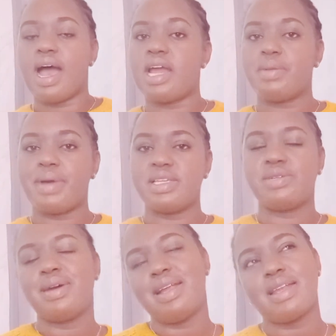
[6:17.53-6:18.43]
And by
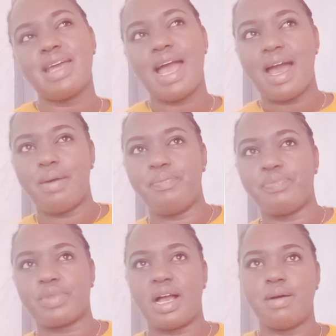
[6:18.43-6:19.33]
jewelry,
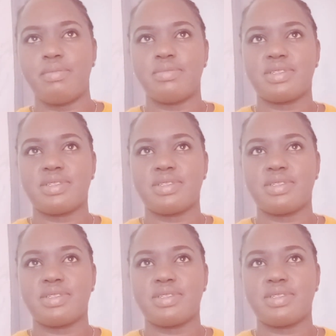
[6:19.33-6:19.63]
I'm